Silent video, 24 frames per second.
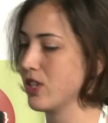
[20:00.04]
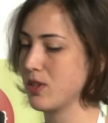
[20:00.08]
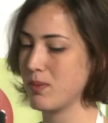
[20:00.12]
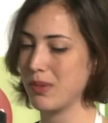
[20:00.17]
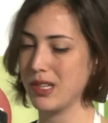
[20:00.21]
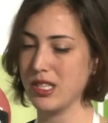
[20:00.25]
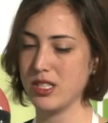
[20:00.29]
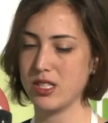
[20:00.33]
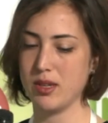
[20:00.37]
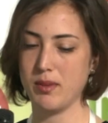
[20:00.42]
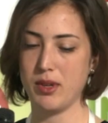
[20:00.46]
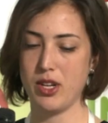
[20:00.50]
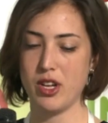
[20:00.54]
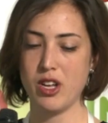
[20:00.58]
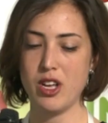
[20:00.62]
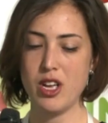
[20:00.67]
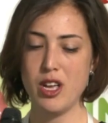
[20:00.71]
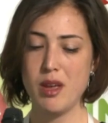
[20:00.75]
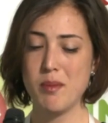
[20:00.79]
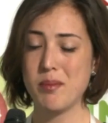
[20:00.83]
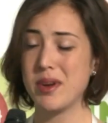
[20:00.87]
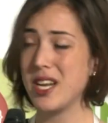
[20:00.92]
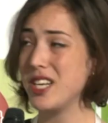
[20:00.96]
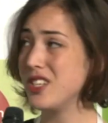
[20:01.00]
this principle.
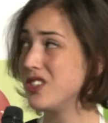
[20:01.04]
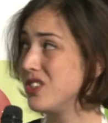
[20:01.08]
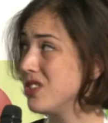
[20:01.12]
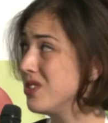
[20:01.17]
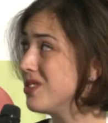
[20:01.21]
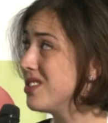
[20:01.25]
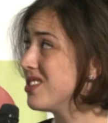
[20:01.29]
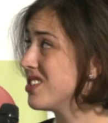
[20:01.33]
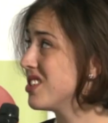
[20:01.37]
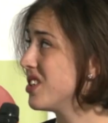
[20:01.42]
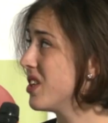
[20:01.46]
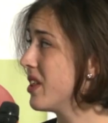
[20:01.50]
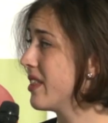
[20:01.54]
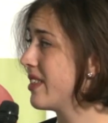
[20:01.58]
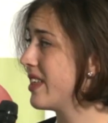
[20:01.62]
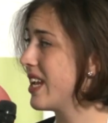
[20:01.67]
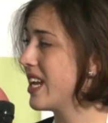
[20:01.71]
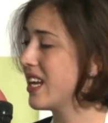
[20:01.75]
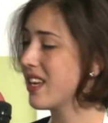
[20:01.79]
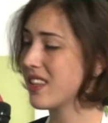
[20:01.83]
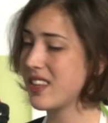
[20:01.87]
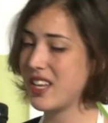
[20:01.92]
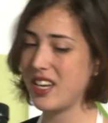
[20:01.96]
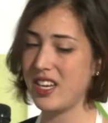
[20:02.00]
But I do still
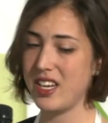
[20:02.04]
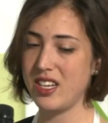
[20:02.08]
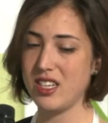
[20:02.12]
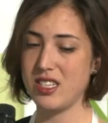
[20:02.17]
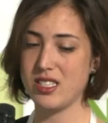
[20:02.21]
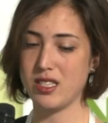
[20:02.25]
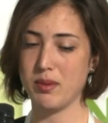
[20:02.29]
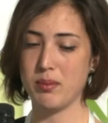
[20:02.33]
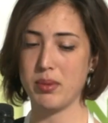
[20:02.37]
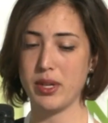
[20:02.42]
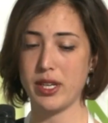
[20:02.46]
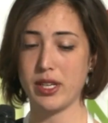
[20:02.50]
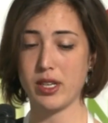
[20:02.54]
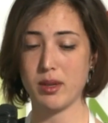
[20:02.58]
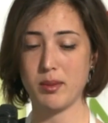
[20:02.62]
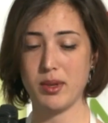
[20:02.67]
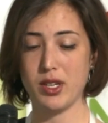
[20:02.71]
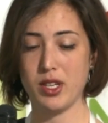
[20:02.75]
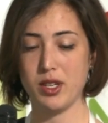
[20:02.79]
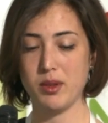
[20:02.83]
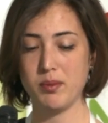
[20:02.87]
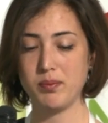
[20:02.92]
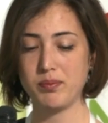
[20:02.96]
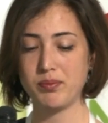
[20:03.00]
think that it is
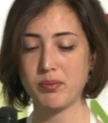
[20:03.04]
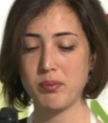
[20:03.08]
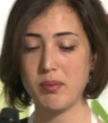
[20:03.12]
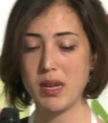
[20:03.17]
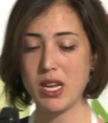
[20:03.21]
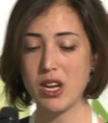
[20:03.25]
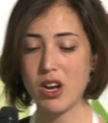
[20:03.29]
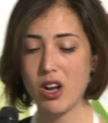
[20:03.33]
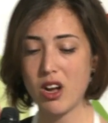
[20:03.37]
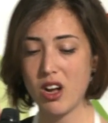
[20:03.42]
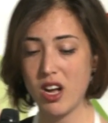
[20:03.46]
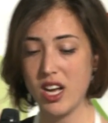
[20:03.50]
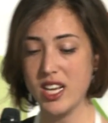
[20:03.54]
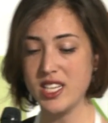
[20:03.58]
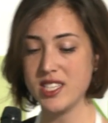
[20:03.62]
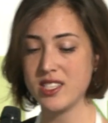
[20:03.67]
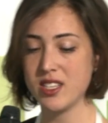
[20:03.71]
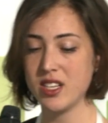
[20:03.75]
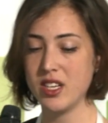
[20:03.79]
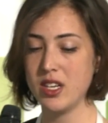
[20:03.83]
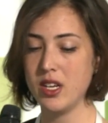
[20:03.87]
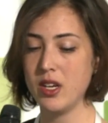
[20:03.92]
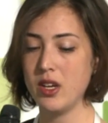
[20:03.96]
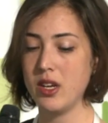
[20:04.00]
applicable
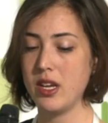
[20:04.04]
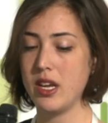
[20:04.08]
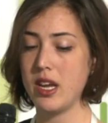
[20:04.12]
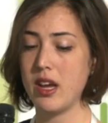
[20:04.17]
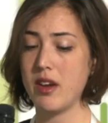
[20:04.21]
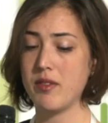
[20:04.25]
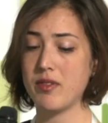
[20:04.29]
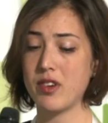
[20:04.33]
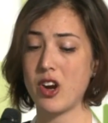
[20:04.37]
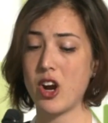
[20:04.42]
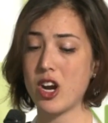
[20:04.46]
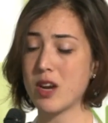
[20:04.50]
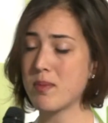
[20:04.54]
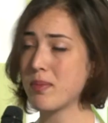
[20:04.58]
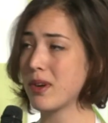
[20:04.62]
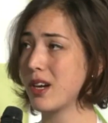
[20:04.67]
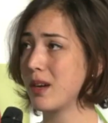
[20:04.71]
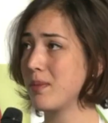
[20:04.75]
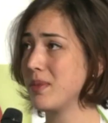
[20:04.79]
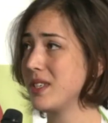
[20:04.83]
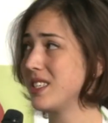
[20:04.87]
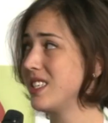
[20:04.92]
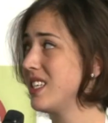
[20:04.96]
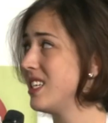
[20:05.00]
because For our
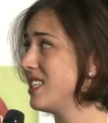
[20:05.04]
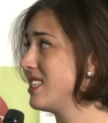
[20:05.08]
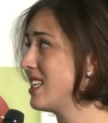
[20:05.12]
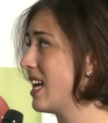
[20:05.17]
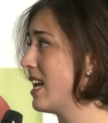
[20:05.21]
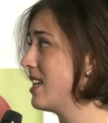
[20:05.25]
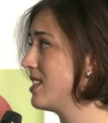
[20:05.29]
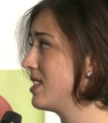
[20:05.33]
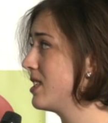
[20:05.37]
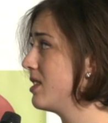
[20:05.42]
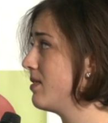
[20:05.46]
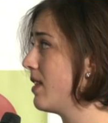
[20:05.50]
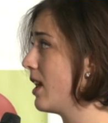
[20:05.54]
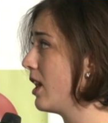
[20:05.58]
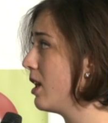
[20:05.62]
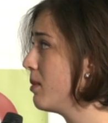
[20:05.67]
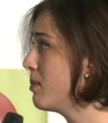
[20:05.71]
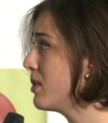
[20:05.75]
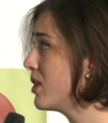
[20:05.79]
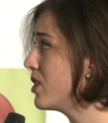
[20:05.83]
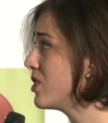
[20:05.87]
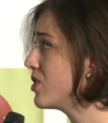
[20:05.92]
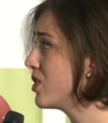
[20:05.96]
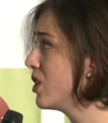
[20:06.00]
purposes as
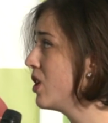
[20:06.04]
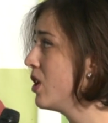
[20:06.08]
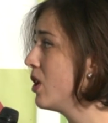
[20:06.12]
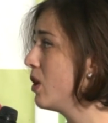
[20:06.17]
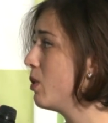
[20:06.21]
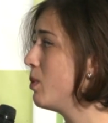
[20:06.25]
developers,